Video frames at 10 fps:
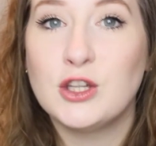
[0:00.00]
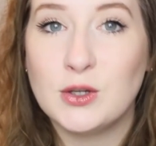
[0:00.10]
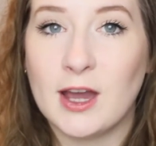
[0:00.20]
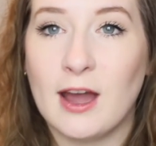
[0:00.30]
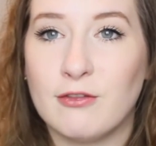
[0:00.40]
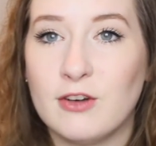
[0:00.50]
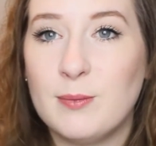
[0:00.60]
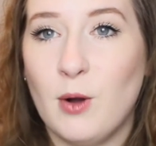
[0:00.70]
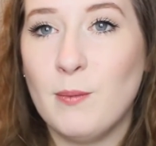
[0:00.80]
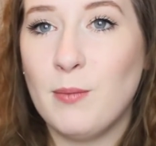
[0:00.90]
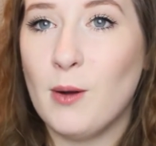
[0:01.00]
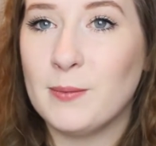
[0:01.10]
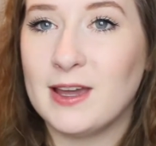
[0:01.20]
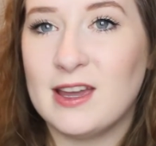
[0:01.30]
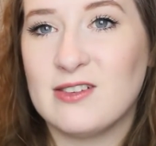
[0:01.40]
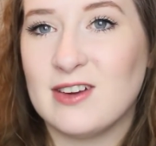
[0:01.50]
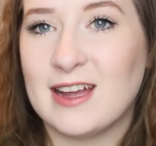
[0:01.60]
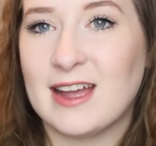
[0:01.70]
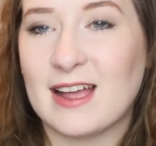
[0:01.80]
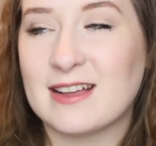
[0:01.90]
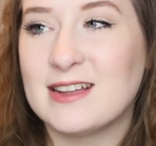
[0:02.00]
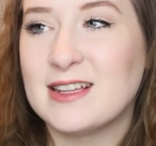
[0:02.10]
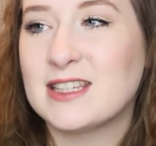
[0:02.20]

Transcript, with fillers: you get a free pom-pom keyring.